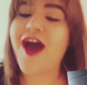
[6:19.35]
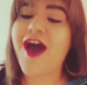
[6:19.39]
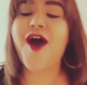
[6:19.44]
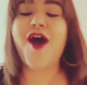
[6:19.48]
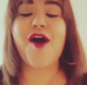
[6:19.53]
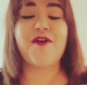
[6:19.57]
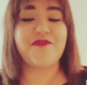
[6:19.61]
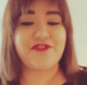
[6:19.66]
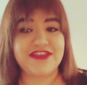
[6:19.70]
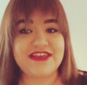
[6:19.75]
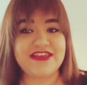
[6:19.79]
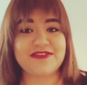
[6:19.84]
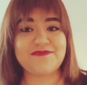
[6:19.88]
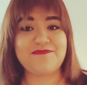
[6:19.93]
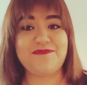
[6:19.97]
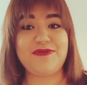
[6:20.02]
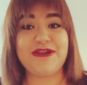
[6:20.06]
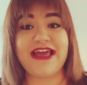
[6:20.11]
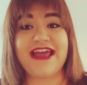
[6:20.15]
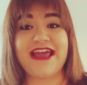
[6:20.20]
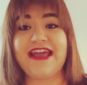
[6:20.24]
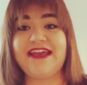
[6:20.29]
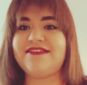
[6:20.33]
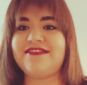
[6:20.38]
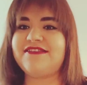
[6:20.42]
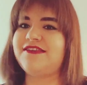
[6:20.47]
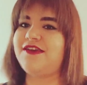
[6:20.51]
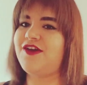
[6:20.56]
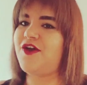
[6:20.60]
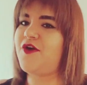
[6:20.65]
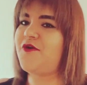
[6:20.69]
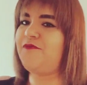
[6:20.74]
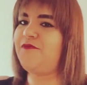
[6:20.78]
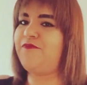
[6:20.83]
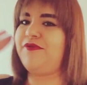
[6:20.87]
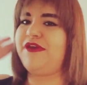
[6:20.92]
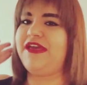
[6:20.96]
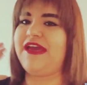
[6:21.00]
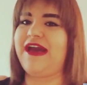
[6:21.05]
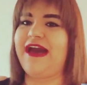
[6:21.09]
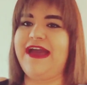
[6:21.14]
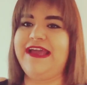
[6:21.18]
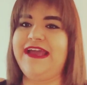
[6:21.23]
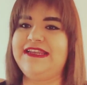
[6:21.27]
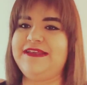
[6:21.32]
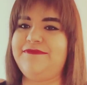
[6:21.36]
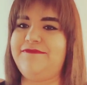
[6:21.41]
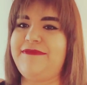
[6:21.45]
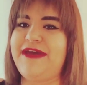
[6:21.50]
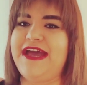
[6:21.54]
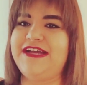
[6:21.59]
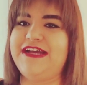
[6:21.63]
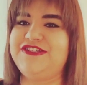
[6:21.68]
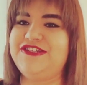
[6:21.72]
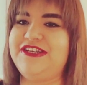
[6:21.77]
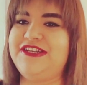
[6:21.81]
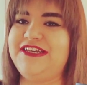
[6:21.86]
of this place go behind, imagine it.